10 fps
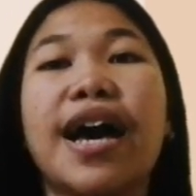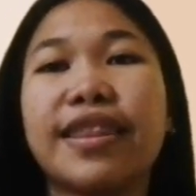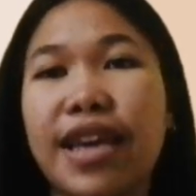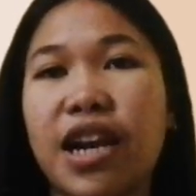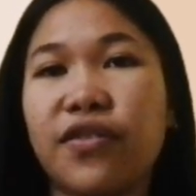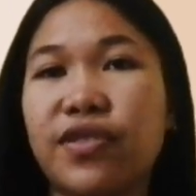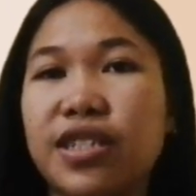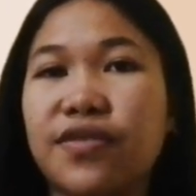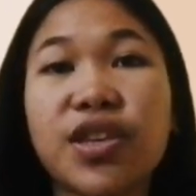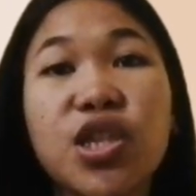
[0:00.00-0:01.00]
At the end of
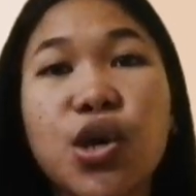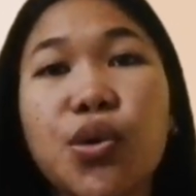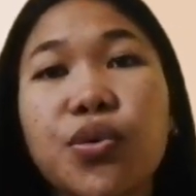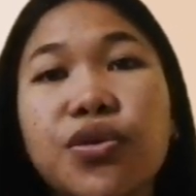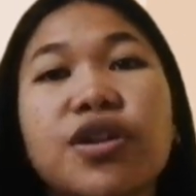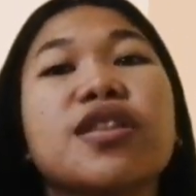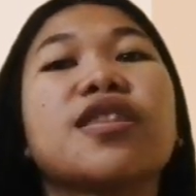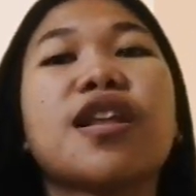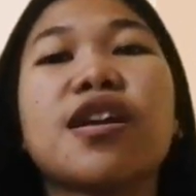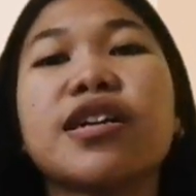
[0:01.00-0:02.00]
this video,
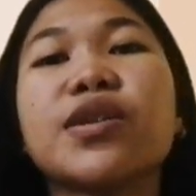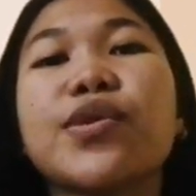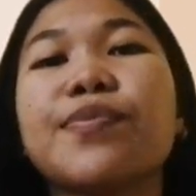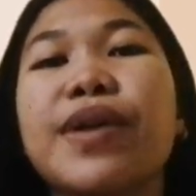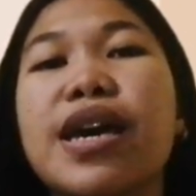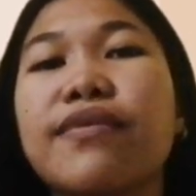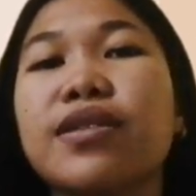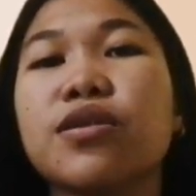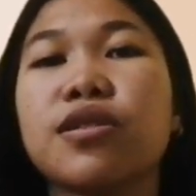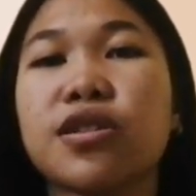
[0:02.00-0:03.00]
the learner will be
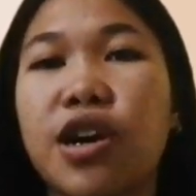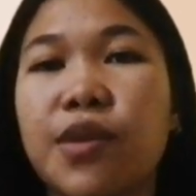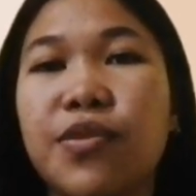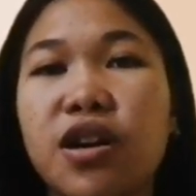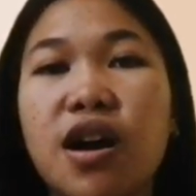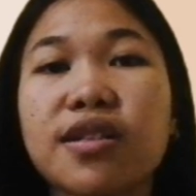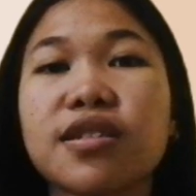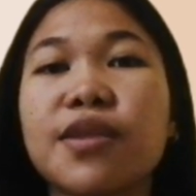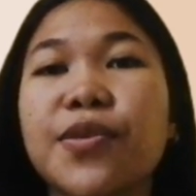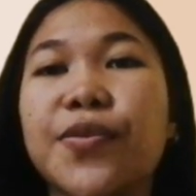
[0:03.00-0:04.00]
able to describe the
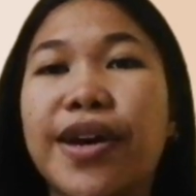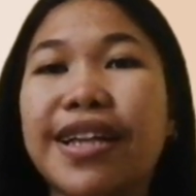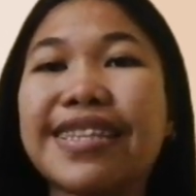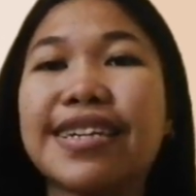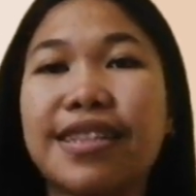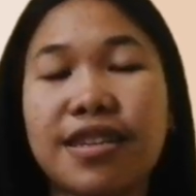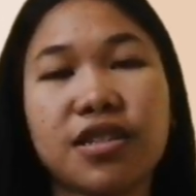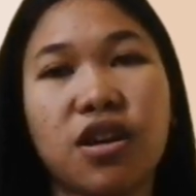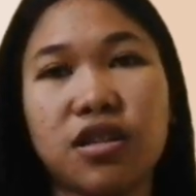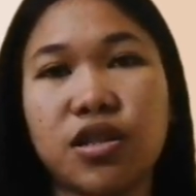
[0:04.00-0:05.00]
concept of health
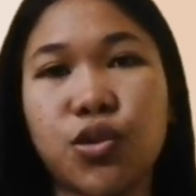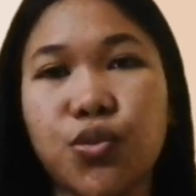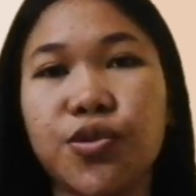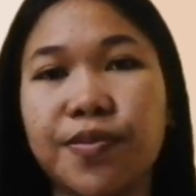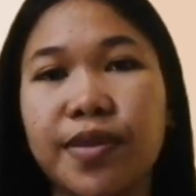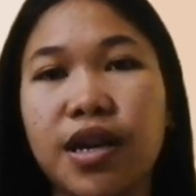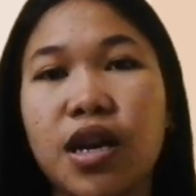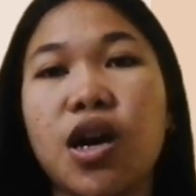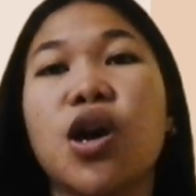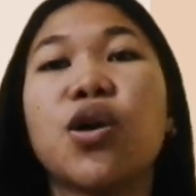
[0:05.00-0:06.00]
illness continuum.
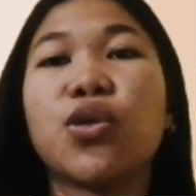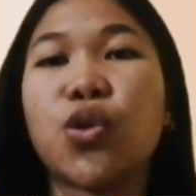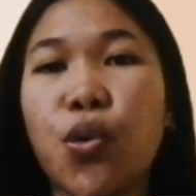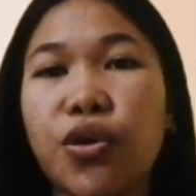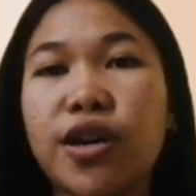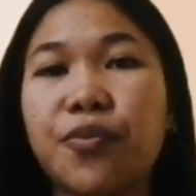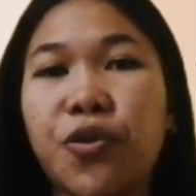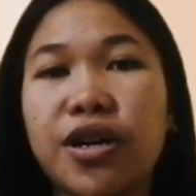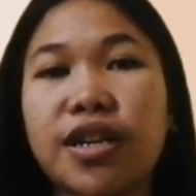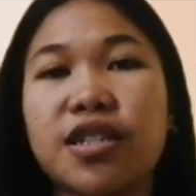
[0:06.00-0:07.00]
Know the
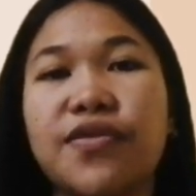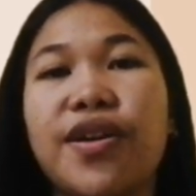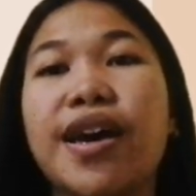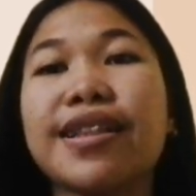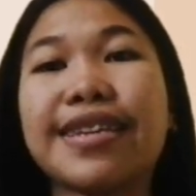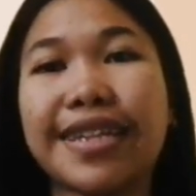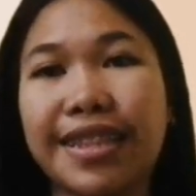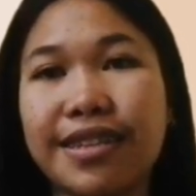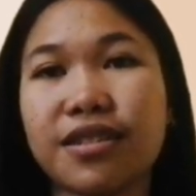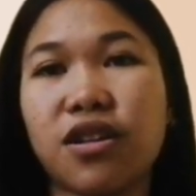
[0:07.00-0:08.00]
importance of health
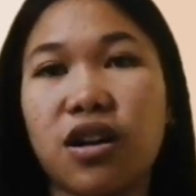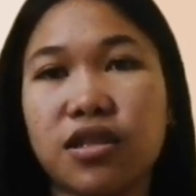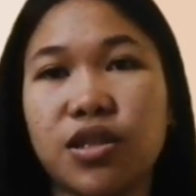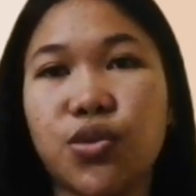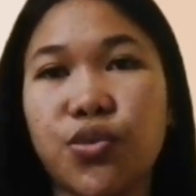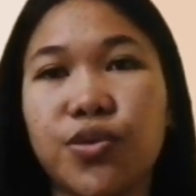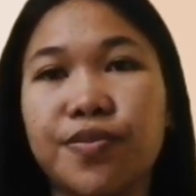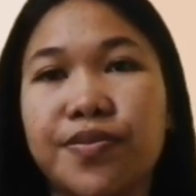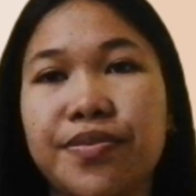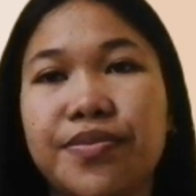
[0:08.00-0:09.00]
illness continuum.